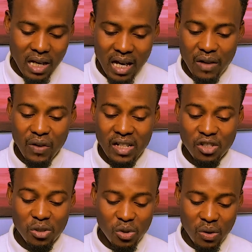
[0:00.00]
and if I
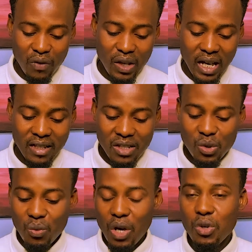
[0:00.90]
should leave it like
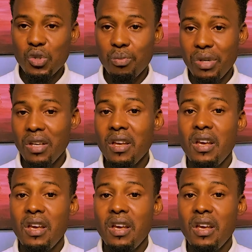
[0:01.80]
this, we are going to be